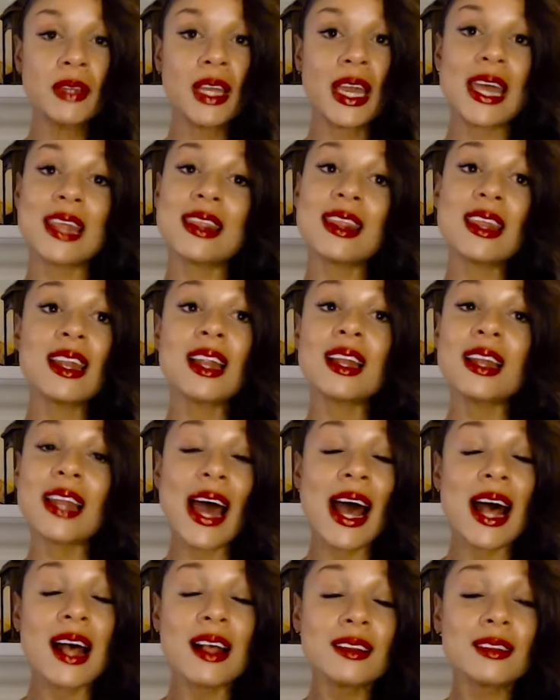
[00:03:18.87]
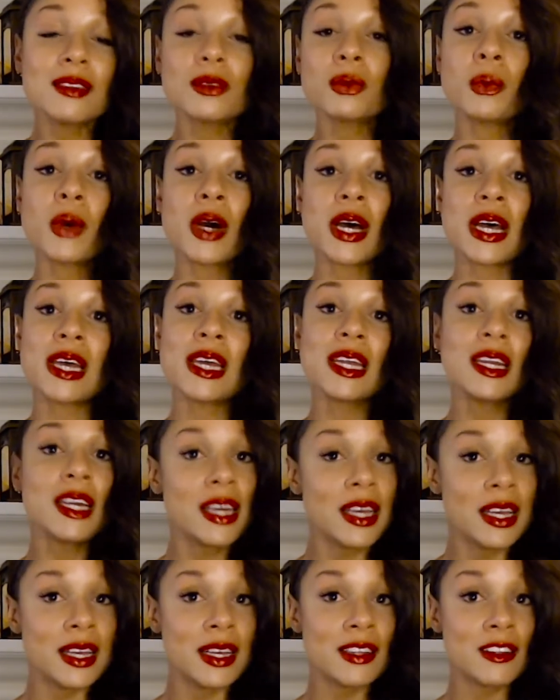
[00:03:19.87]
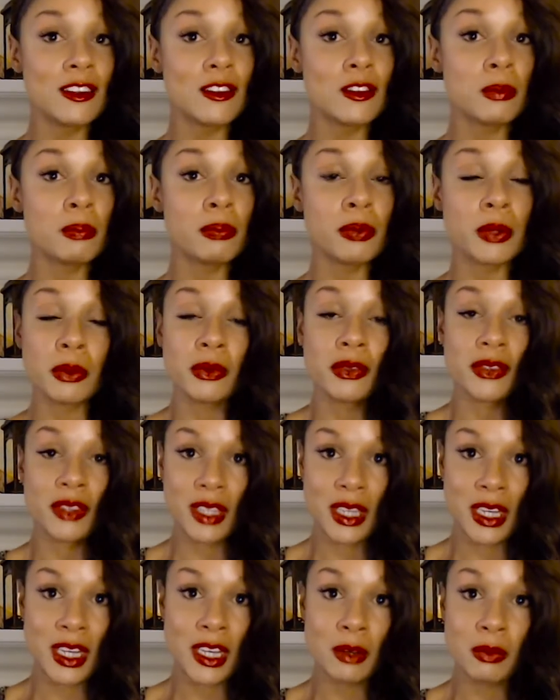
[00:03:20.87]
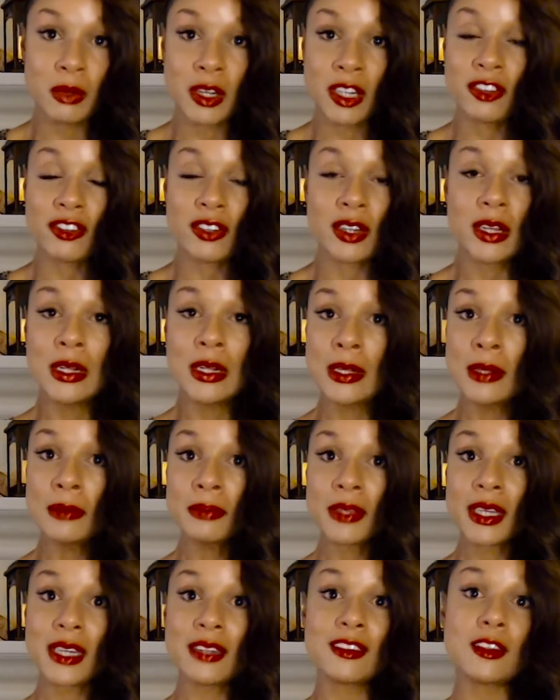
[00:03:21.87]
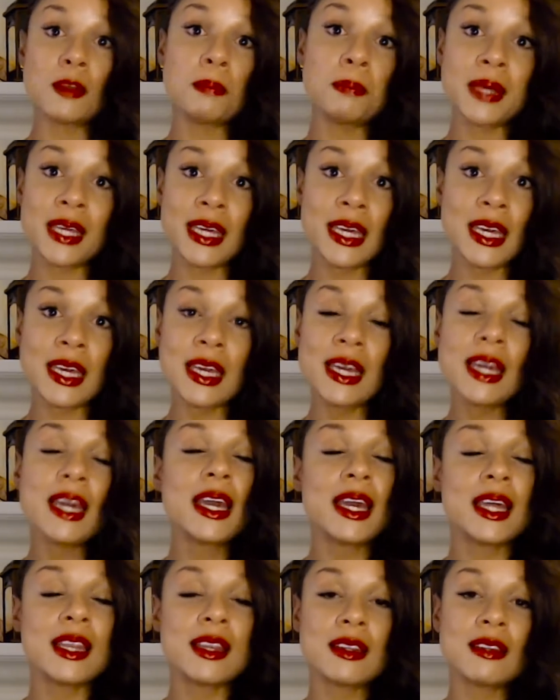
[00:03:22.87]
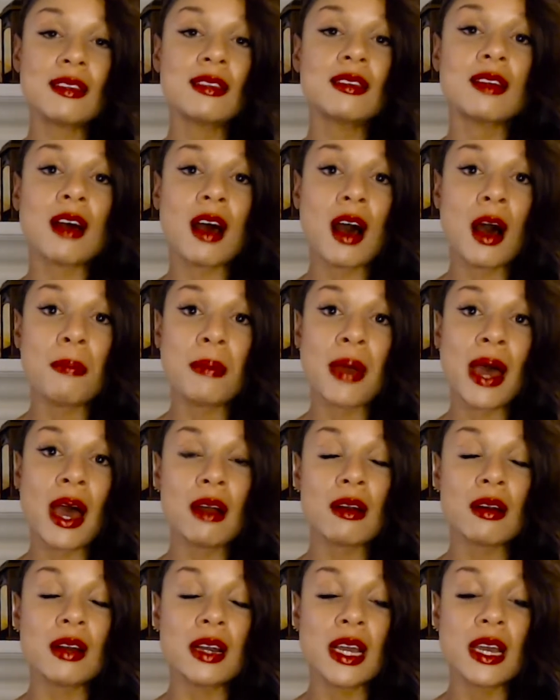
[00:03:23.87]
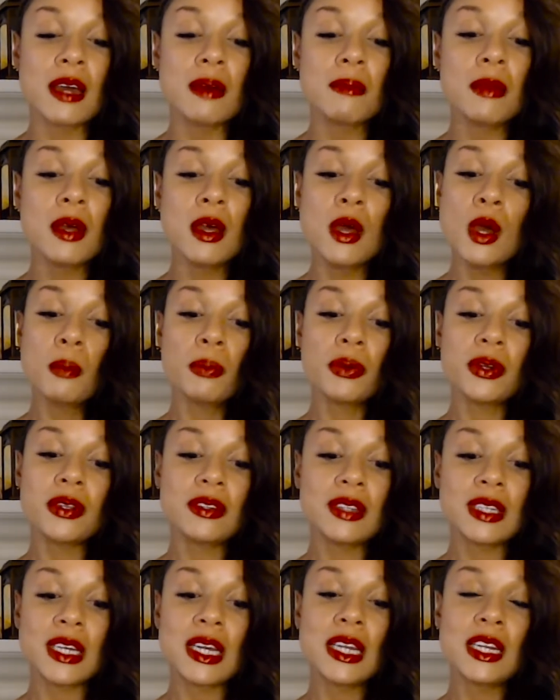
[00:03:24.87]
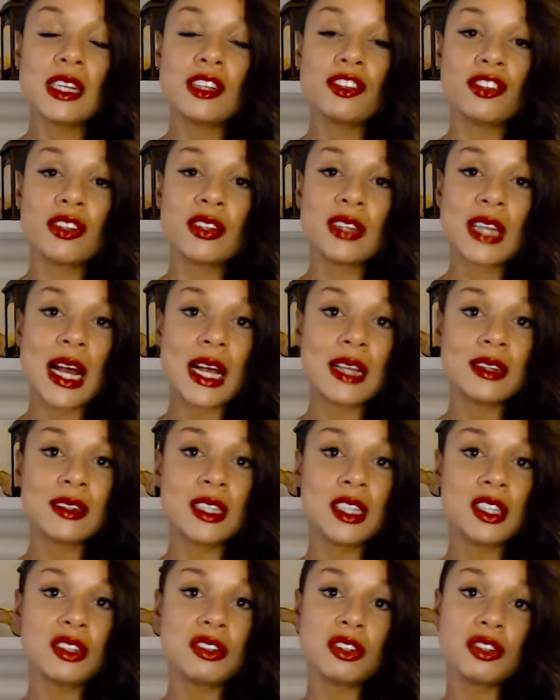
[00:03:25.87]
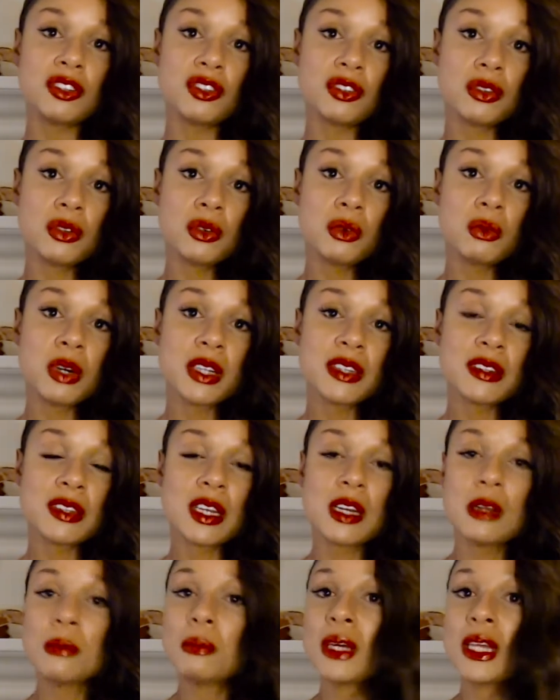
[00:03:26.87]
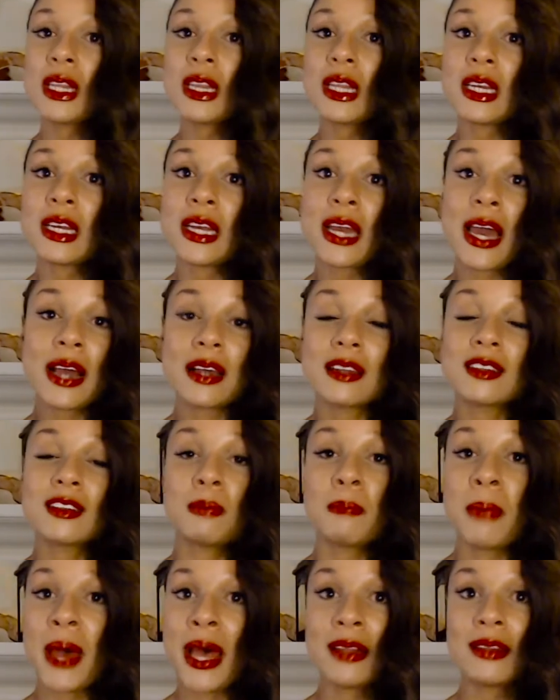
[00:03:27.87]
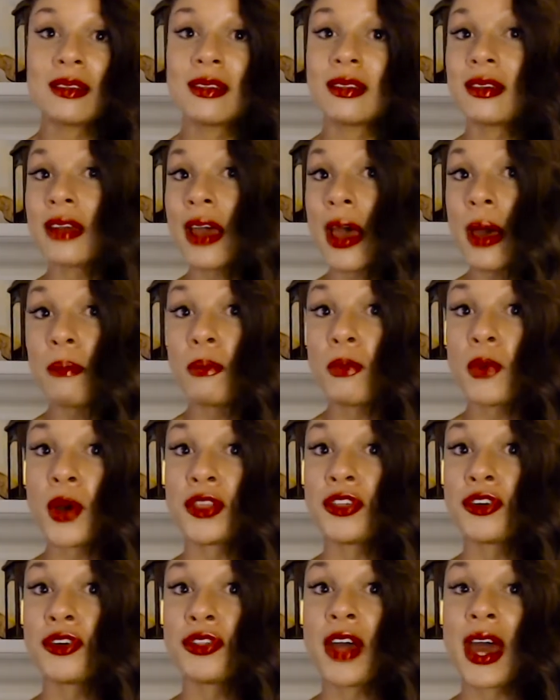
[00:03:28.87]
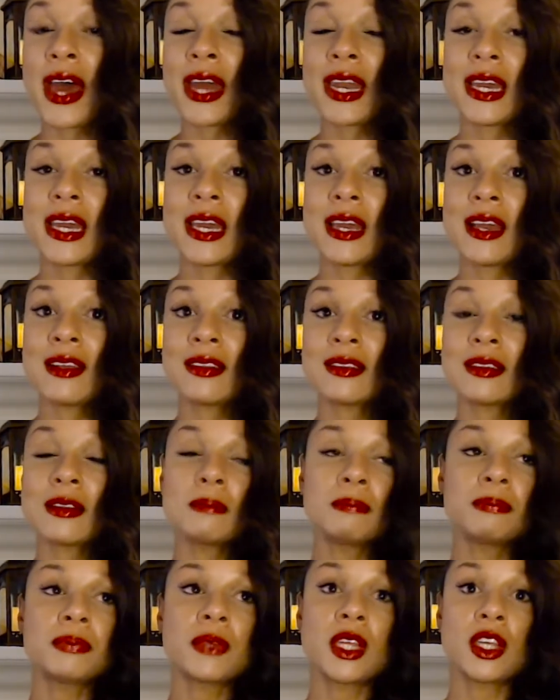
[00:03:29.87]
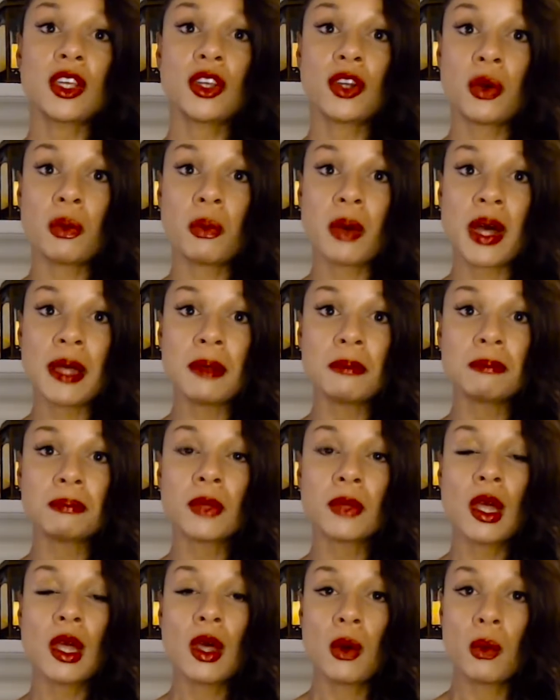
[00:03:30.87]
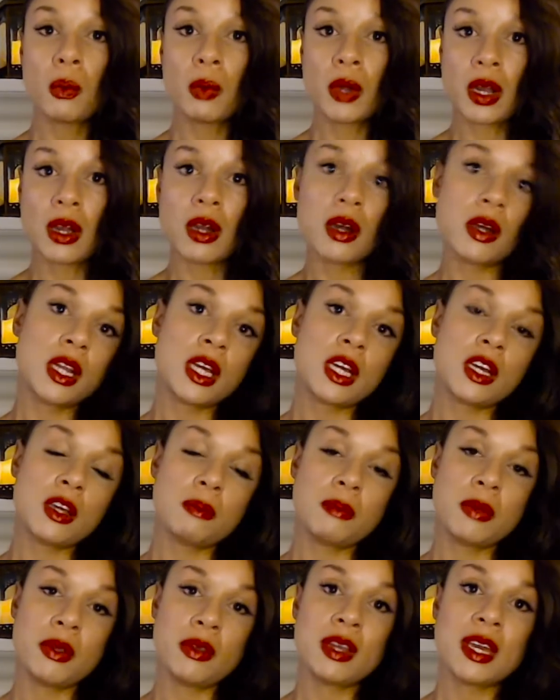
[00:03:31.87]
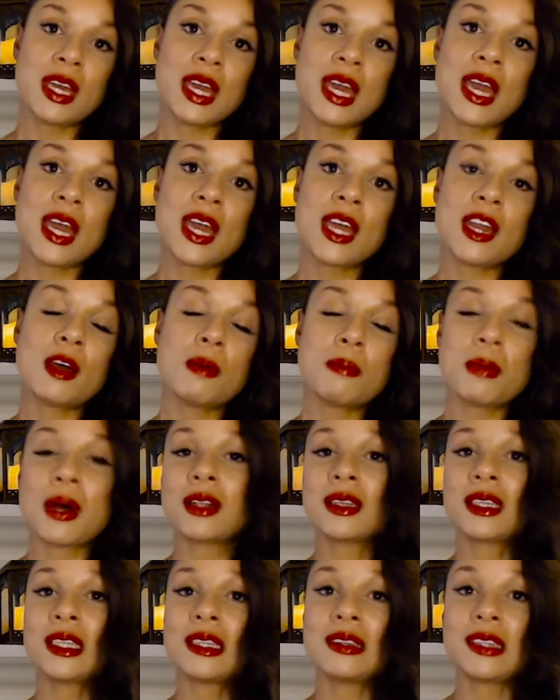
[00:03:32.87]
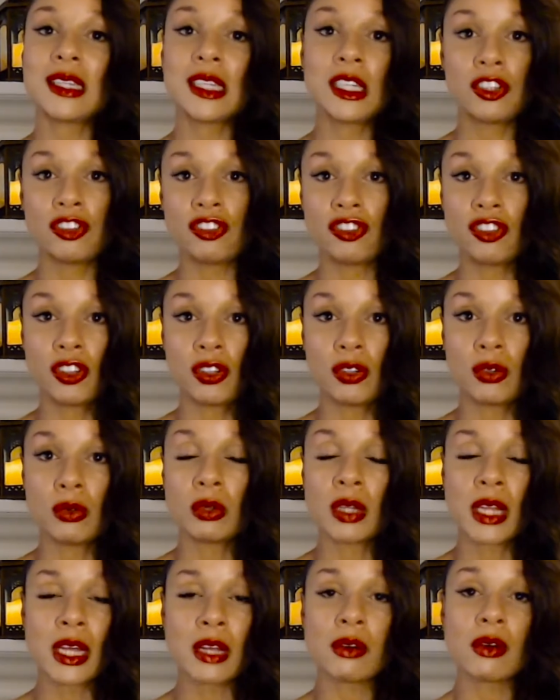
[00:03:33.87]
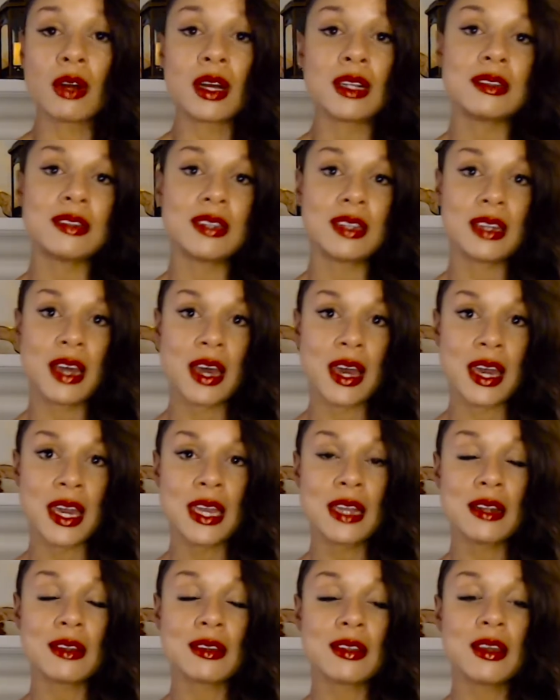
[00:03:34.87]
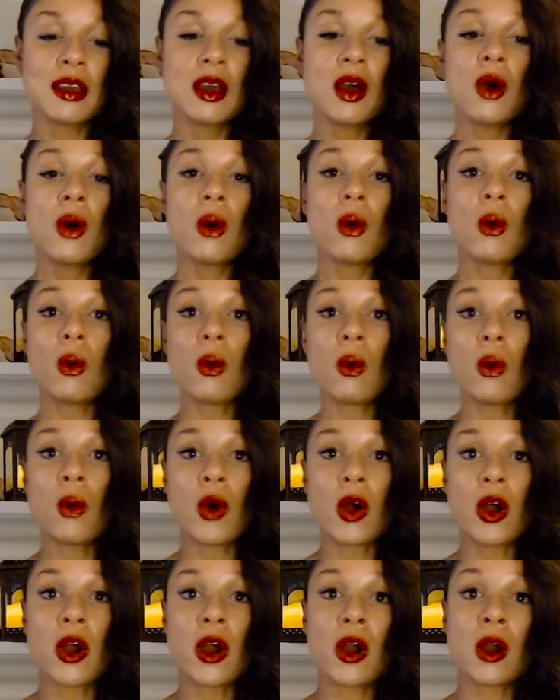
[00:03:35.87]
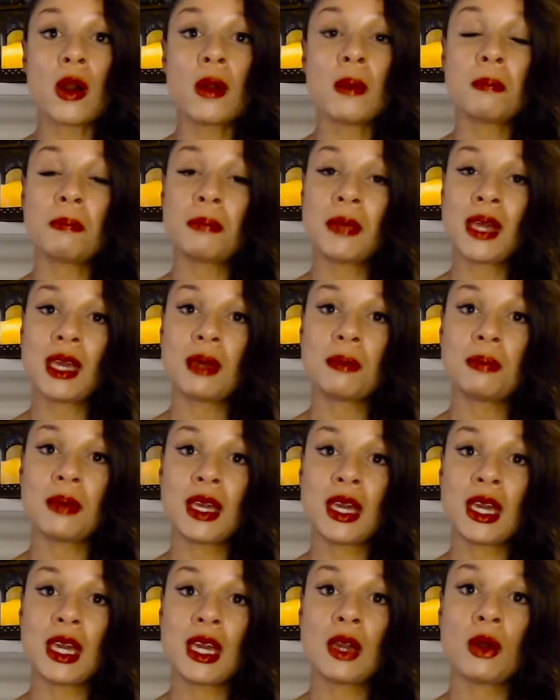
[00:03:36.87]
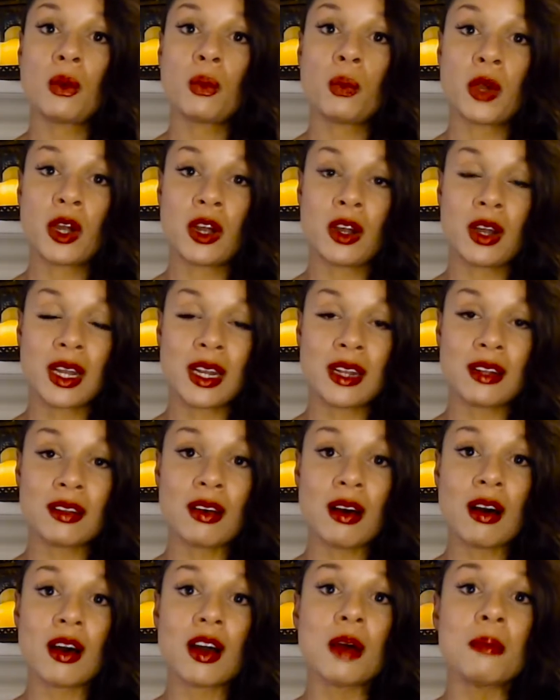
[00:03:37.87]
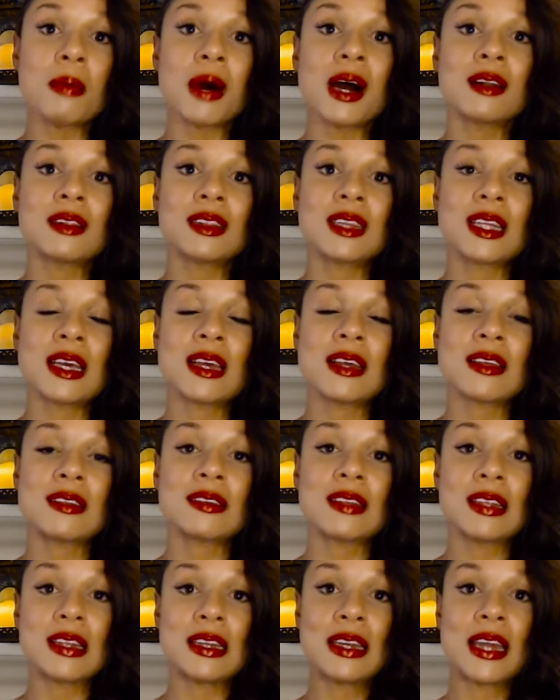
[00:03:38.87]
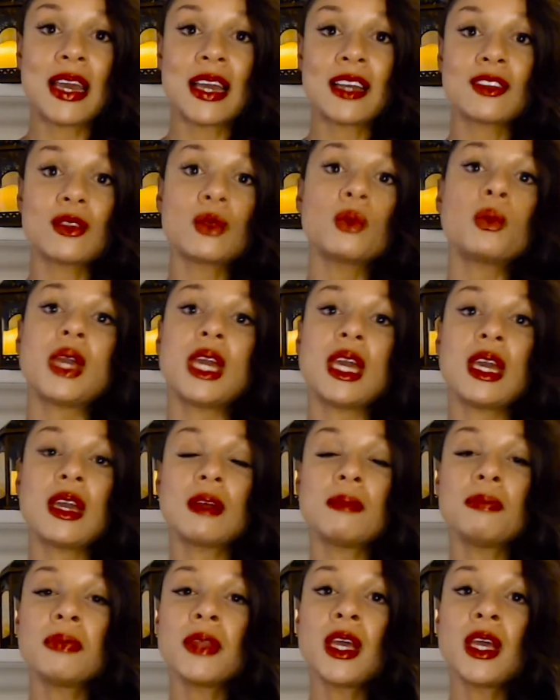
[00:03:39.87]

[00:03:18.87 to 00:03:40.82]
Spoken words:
And then the last one is proceed, which is the P in the STOP acronym. Proceed is just asking you to do what's going to be the next best step, whether that is, you know what, we are going to communicate about this issue later on tonight, or maybe we're going to talk about this next week.